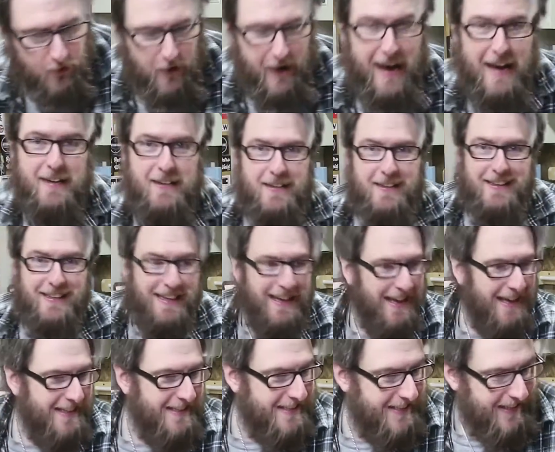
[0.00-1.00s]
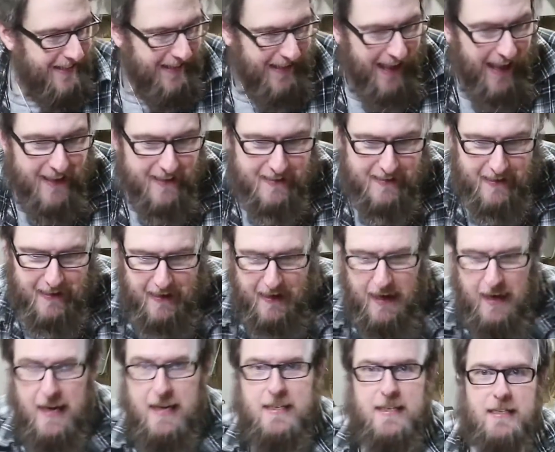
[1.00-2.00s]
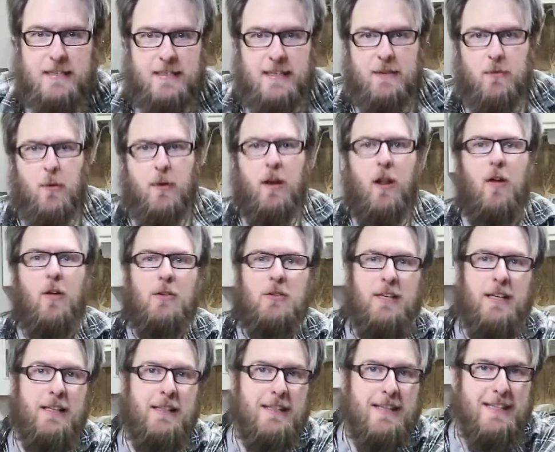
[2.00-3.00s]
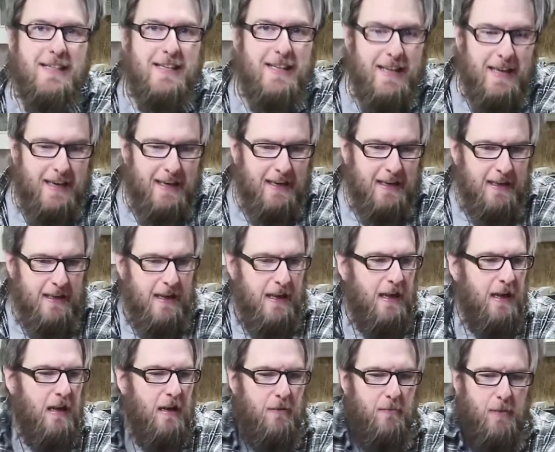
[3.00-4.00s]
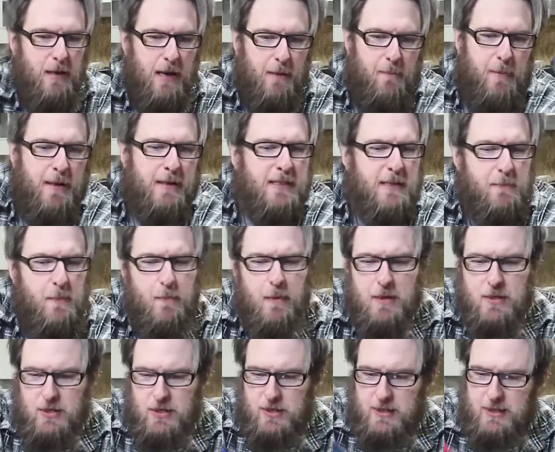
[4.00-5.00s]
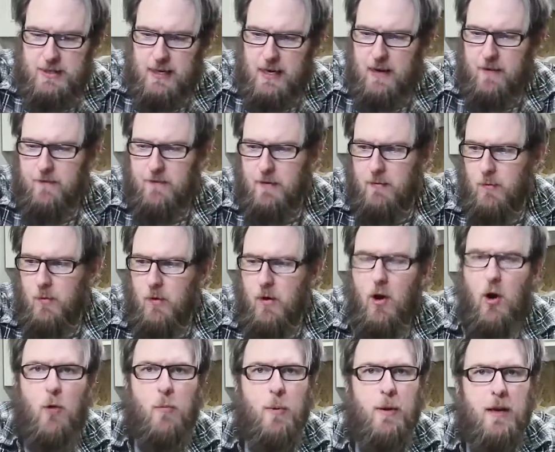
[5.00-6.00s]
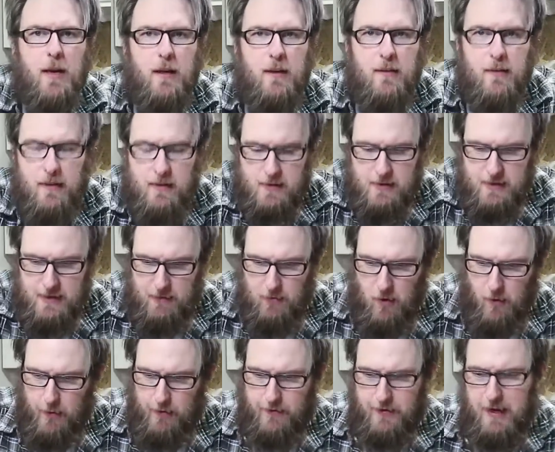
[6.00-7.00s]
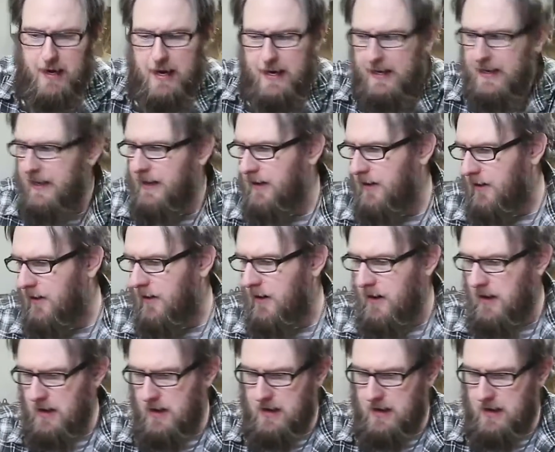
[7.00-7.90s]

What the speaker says: cracked the case yet to see what all is in this thing, but I picked up a bunch of stuff and we'll open it and see what we've got here.